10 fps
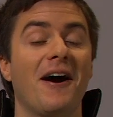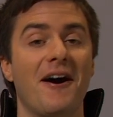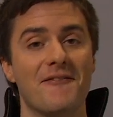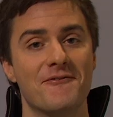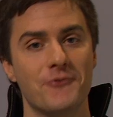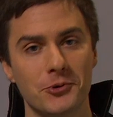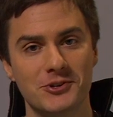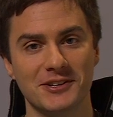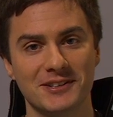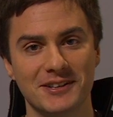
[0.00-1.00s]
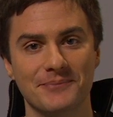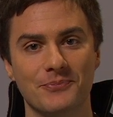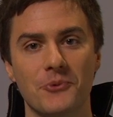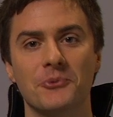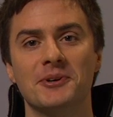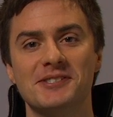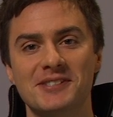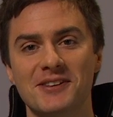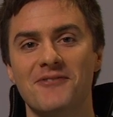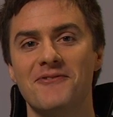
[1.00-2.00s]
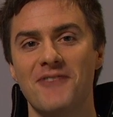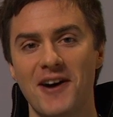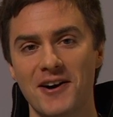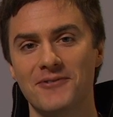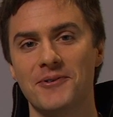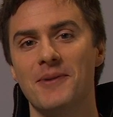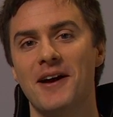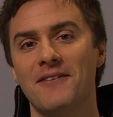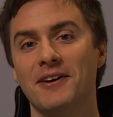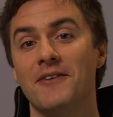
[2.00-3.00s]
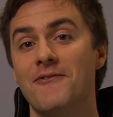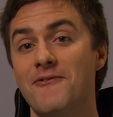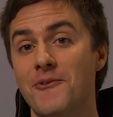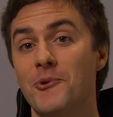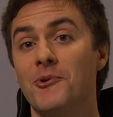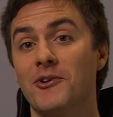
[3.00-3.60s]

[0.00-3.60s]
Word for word: Unfortunately, we're still far from having a full